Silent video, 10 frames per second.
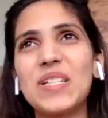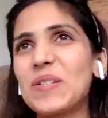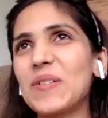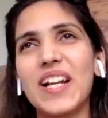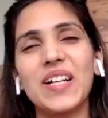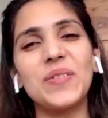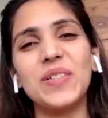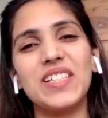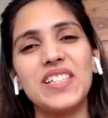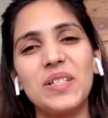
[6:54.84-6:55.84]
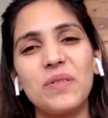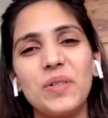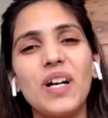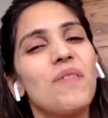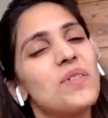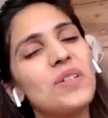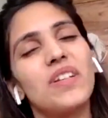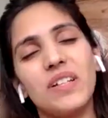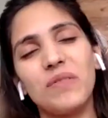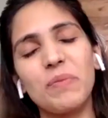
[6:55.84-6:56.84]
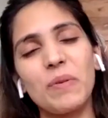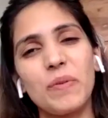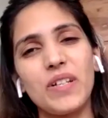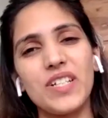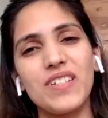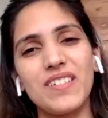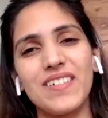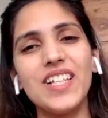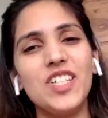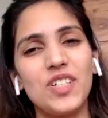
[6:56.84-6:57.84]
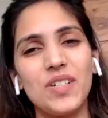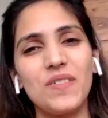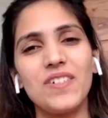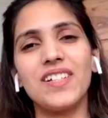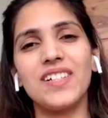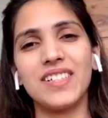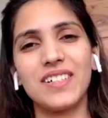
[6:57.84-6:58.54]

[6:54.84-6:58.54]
manage to crack Google's interview? How was your interview preparation in general?